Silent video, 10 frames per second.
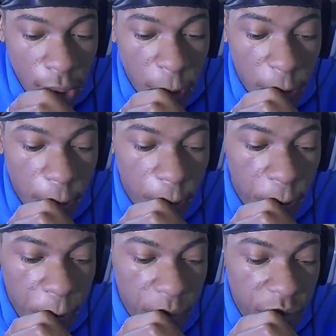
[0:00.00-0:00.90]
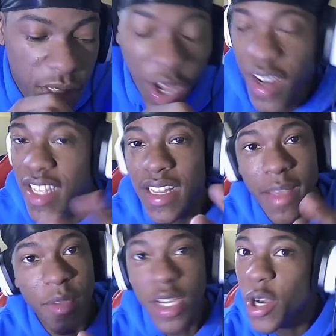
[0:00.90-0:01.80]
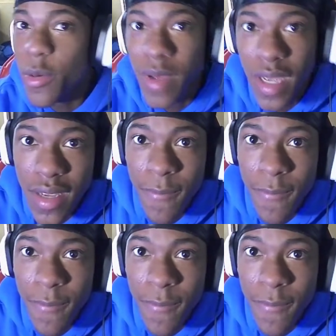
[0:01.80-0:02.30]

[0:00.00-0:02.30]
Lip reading: Y'all need to let me know, man.